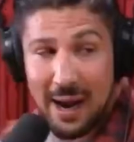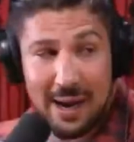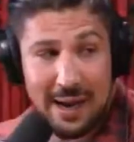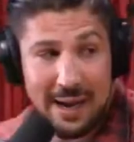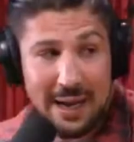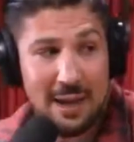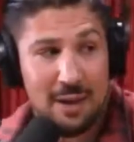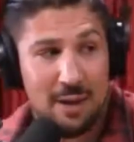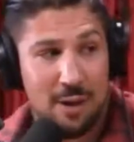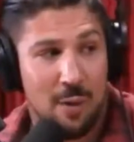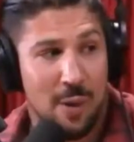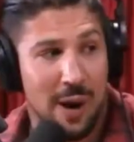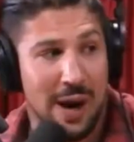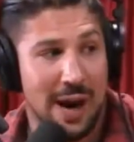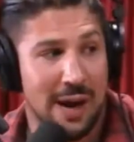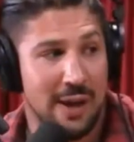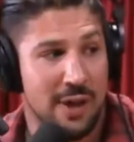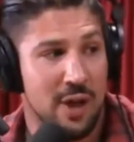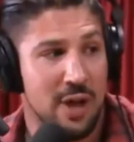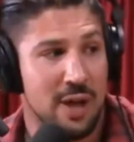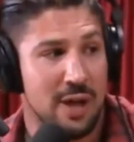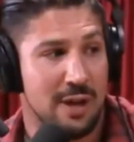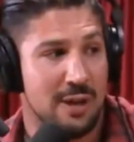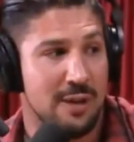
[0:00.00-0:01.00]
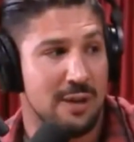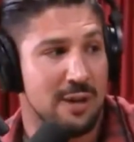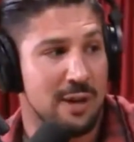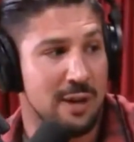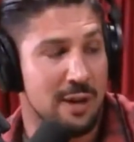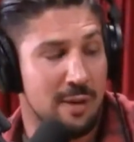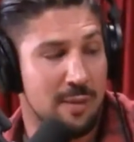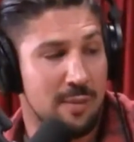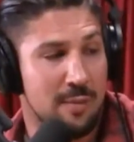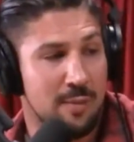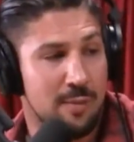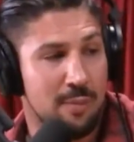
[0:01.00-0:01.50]
either way, I think it's
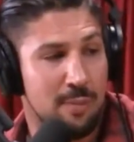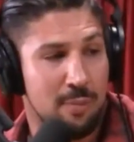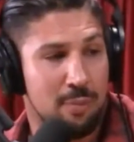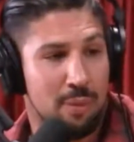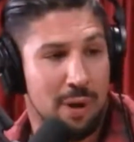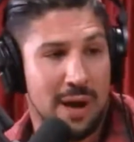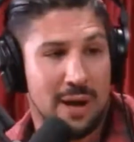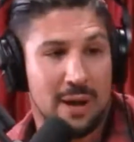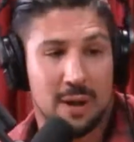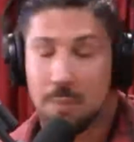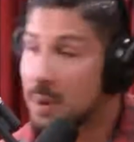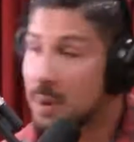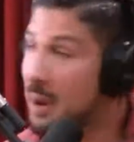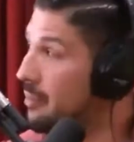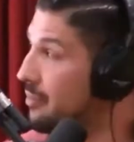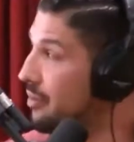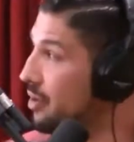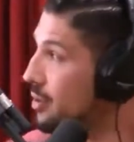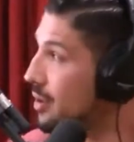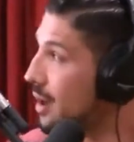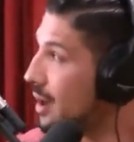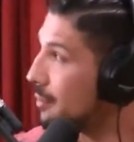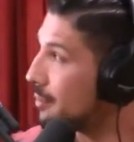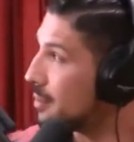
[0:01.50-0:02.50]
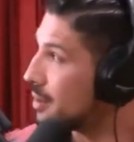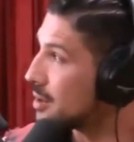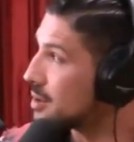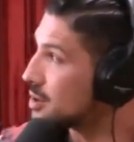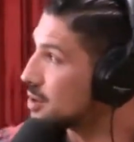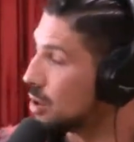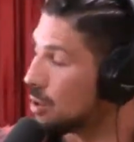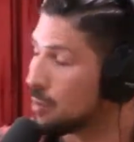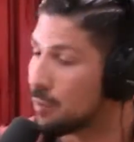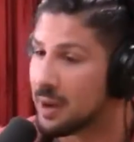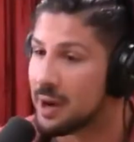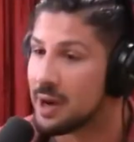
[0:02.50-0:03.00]
going to break the pay-per-view numbers.
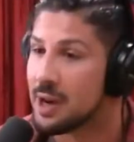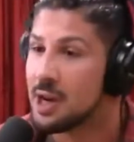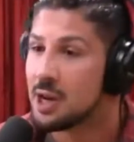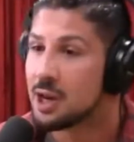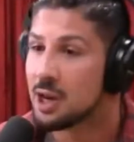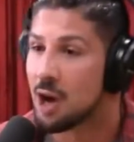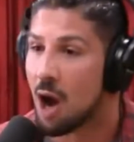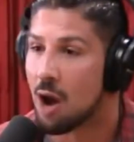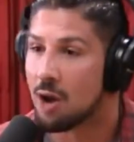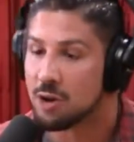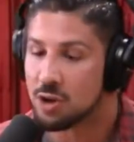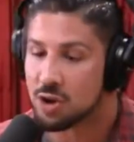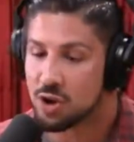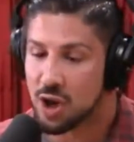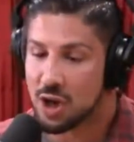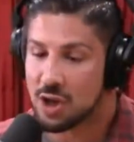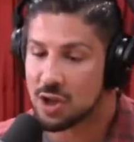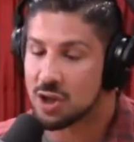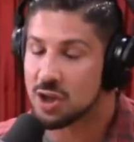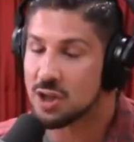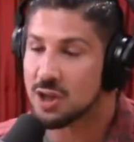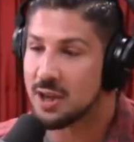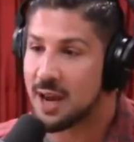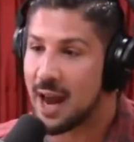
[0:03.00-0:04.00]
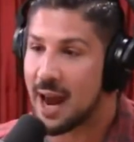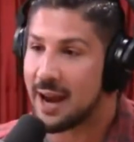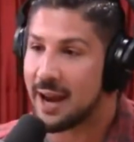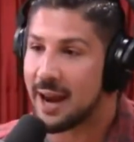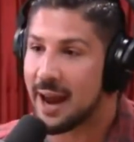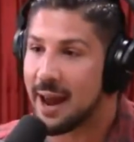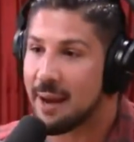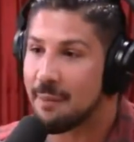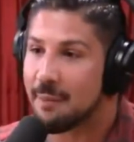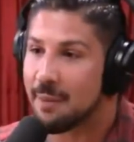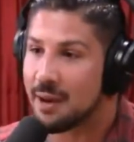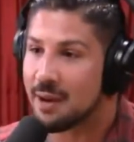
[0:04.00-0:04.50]
So, but Conor's changing the
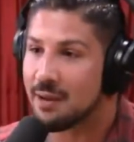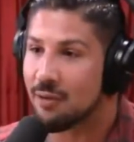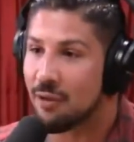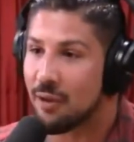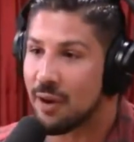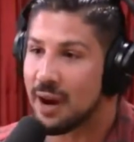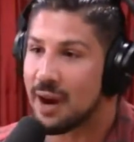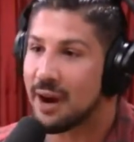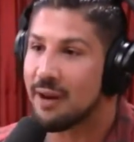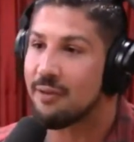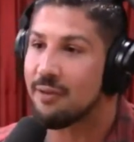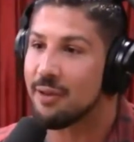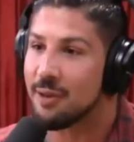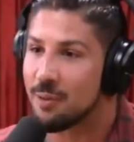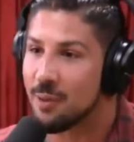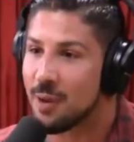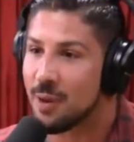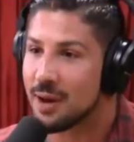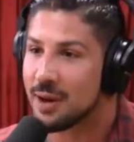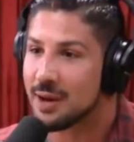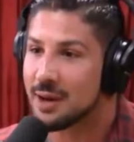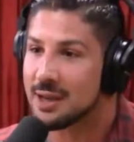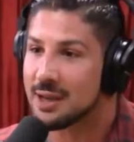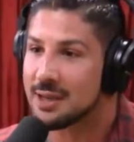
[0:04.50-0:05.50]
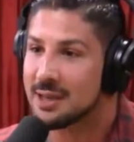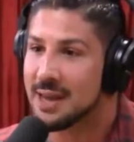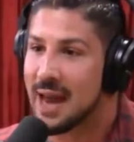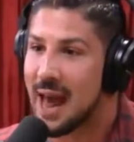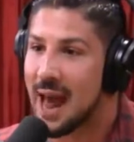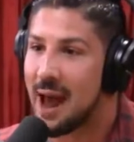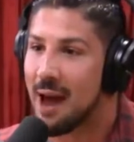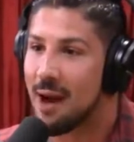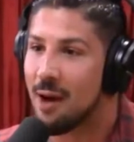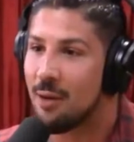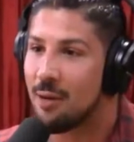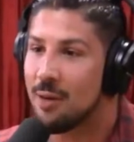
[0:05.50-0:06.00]
dynamics for everyone, because
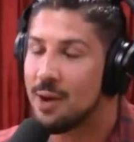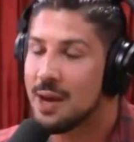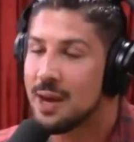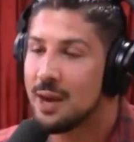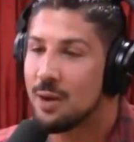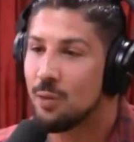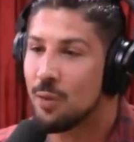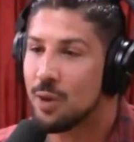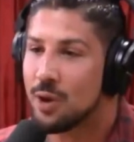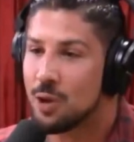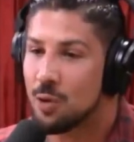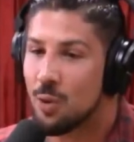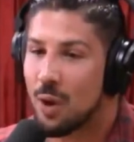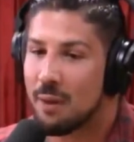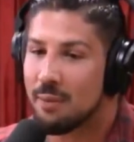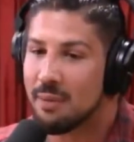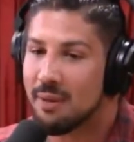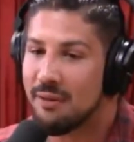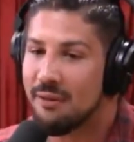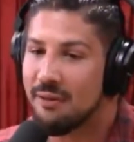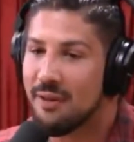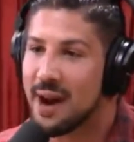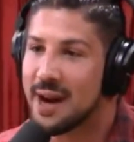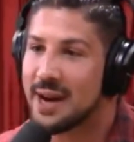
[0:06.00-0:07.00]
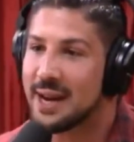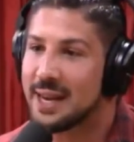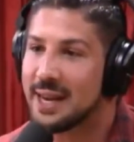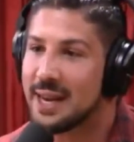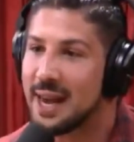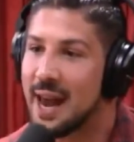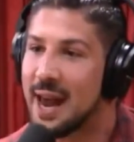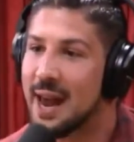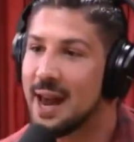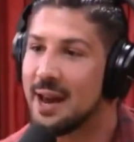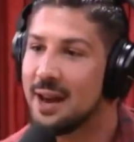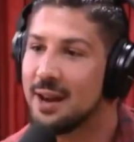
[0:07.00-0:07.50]
now when you want him to fight
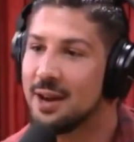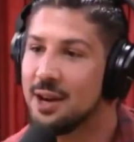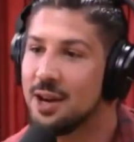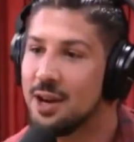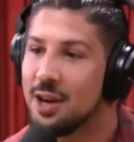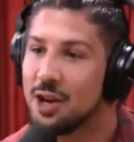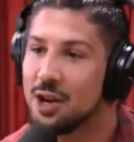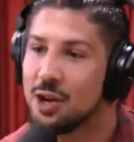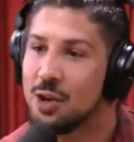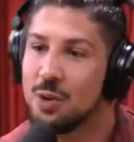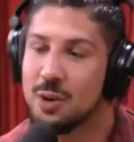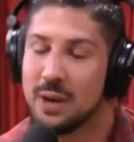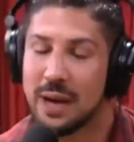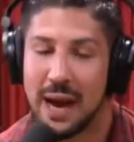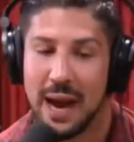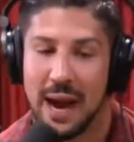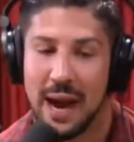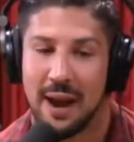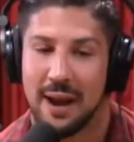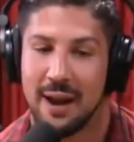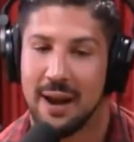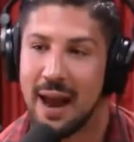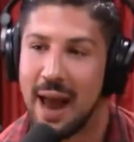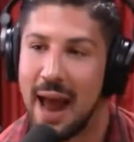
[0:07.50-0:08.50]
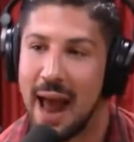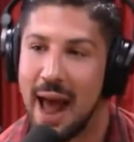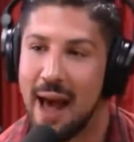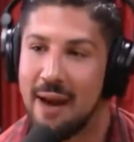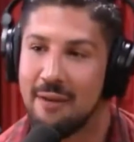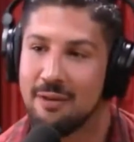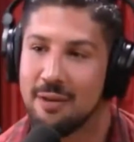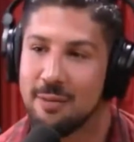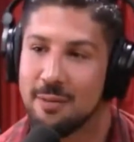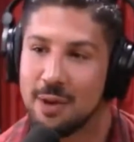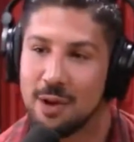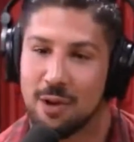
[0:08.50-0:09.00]
again, you can't
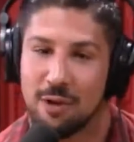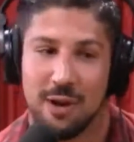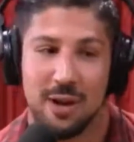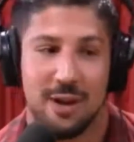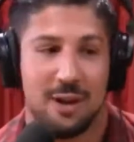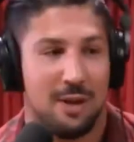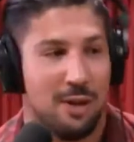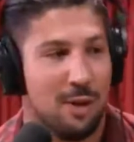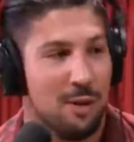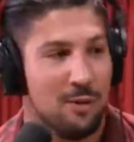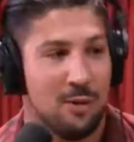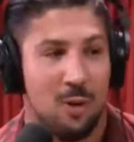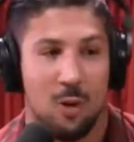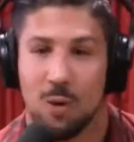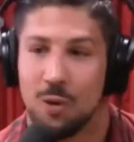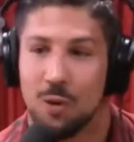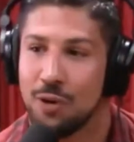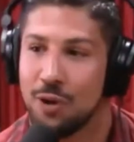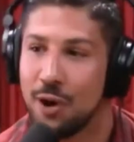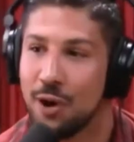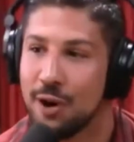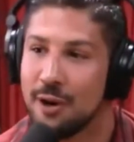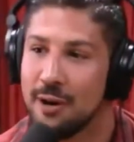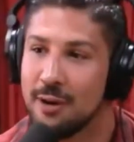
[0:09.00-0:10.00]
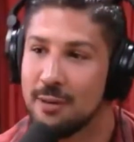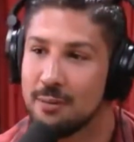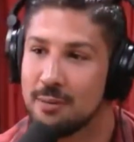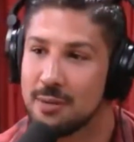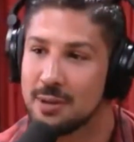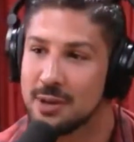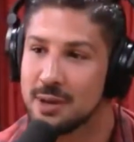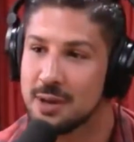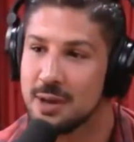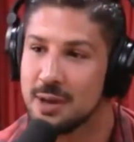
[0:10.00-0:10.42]
have him agree to those old terms.